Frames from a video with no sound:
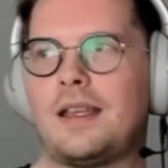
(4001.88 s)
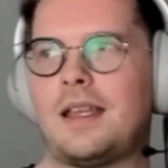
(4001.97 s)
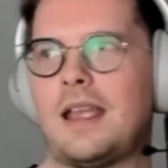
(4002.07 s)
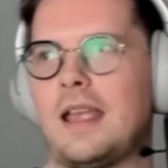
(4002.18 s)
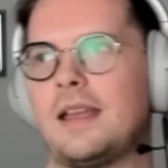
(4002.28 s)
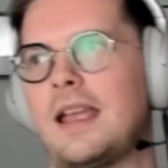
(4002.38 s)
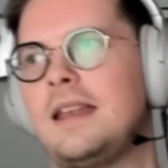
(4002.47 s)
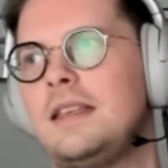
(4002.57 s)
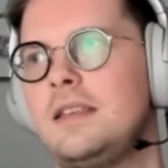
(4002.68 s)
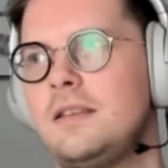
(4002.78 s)

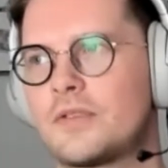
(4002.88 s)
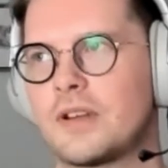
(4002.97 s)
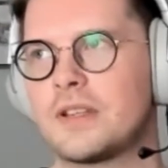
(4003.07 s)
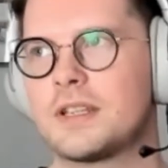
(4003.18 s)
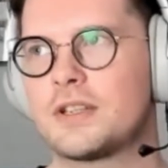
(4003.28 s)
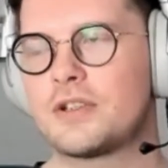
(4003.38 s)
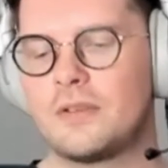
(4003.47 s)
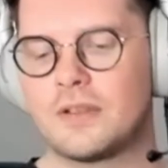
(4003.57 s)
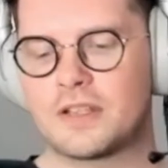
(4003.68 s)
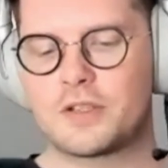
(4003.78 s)
any
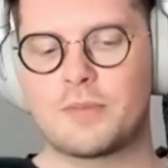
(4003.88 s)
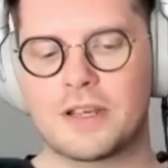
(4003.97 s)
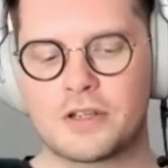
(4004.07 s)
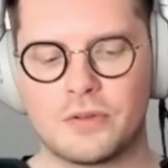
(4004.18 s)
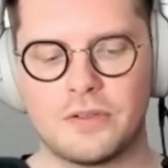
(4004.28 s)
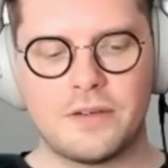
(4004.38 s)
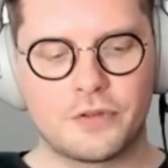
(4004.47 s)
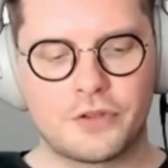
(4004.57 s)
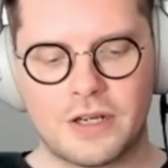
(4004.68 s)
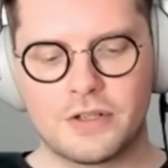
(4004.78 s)
transition, especially if
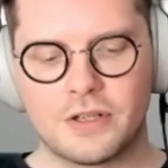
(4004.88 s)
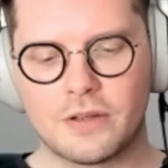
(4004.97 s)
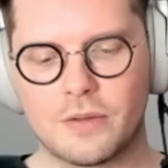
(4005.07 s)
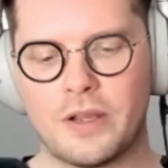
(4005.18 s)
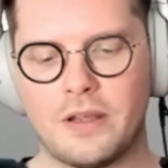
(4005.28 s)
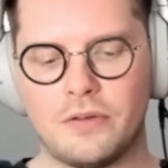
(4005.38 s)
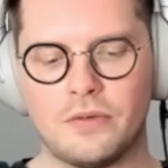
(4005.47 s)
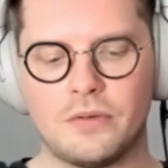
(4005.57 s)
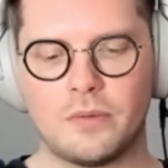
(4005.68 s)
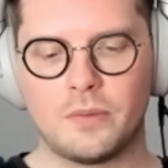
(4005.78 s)
you're changing the way
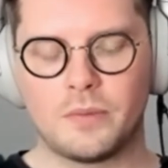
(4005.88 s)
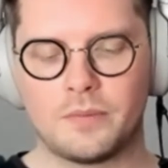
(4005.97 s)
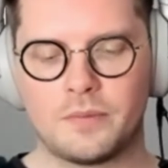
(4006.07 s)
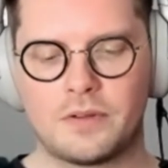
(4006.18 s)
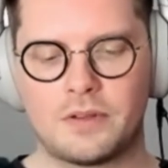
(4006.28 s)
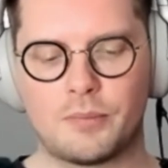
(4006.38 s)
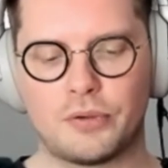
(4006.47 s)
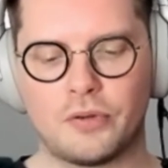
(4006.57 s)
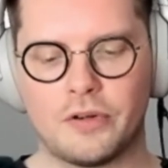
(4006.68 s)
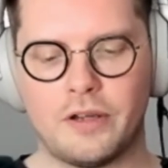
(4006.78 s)
you
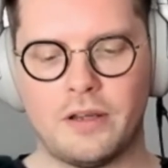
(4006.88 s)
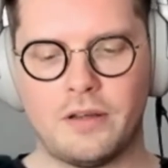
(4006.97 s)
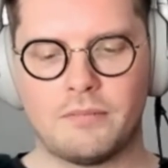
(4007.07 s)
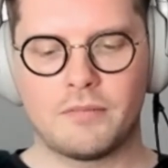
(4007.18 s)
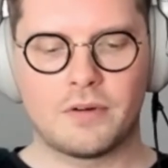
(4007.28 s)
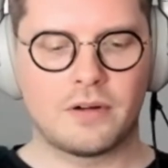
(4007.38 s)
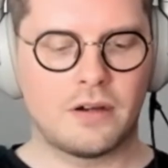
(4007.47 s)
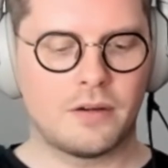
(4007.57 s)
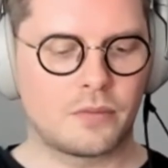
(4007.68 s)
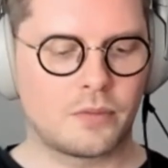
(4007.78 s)
deploy
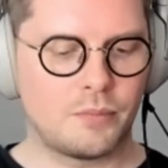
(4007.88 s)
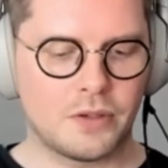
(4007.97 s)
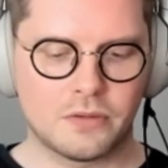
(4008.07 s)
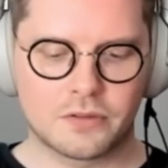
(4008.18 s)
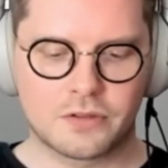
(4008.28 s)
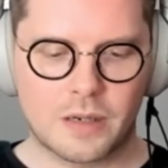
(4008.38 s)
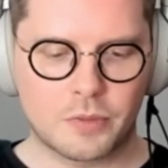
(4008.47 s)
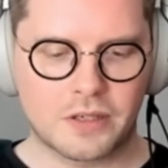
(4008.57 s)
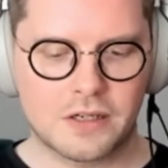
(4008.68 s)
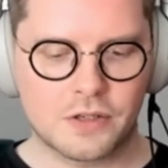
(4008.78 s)
or build your
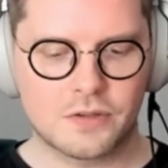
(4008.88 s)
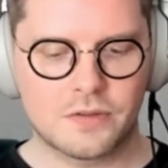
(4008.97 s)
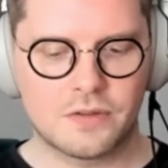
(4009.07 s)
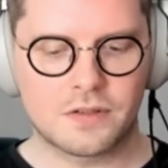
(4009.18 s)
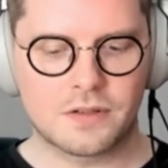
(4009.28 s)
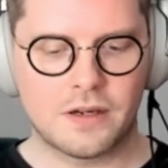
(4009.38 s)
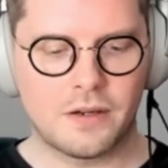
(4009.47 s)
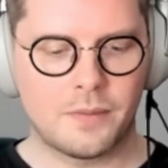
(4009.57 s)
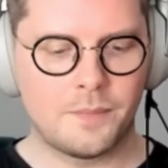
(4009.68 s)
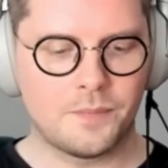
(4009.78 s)
applications,
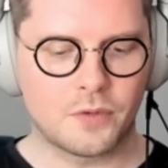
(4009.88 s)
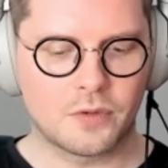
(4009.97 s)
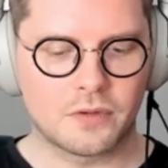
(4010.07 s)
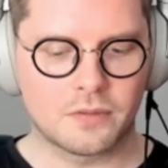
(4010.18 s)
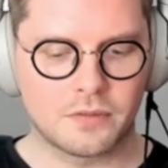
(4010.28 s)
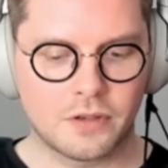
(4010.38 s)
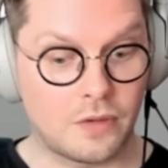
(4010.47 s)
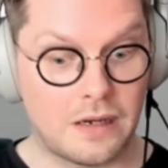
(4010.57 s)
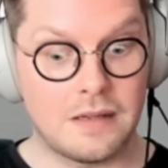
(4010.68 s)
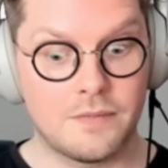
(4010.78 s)
or
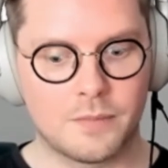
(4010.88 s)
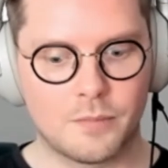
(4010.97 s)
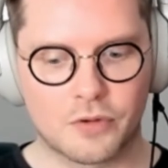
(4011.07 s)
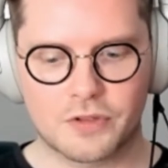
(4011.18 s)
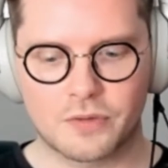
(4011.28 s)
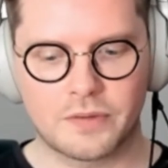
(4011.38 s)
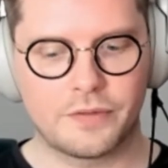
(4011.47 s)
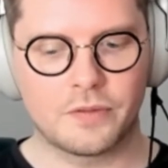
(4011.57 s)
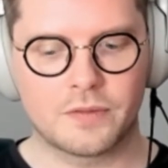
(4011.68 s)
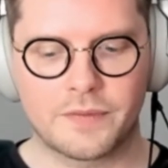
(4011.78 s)
and even more so if
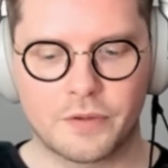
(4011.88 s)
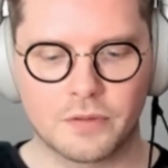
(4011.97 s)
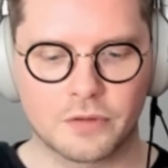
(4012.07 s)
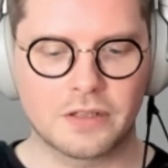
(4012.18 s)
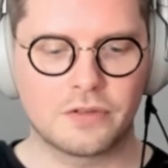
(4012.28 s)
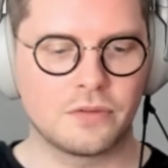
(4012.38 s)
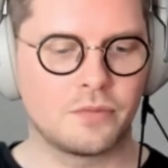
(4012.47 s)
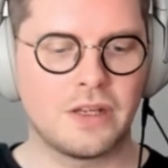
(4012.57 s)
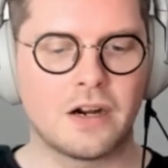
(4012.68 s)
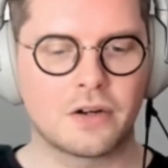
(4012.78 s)
you're looking to
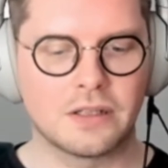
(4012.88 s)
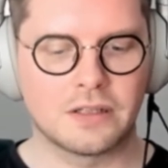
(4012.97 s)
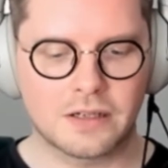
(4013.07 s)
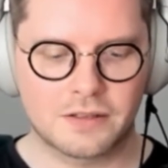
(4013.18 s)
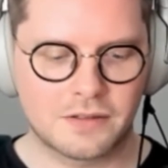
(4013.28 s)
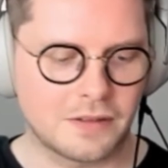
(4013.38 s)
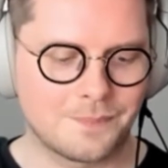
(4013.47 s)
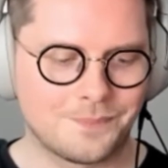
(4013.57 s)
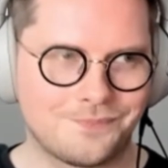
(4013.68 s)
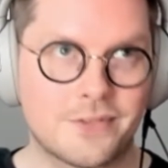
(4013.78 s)
re-architect, like
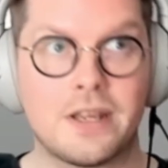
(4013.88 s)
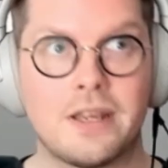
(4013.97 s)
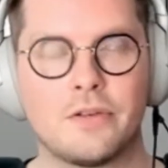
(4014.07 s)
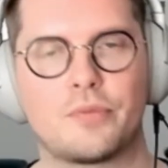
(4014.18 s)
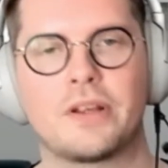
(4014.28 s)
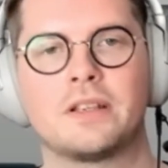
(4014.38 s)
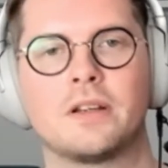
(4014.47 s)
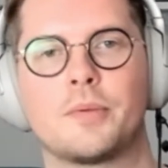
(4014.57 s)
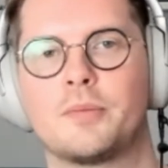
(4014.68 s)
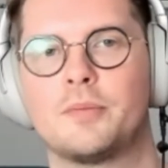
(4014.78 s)
say you're breaking
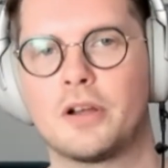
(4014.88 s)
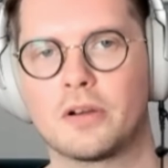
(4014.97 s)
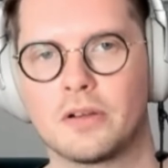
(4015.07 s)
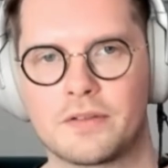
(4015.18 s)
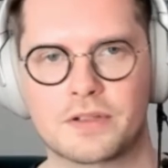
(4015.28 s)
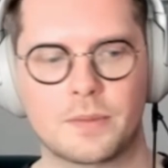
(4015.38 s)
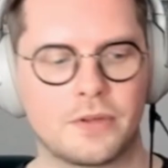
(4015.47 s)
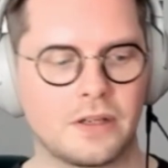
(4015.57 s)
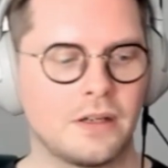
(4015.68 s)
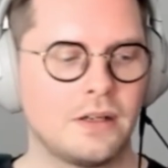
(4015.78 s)
up a monolith or something,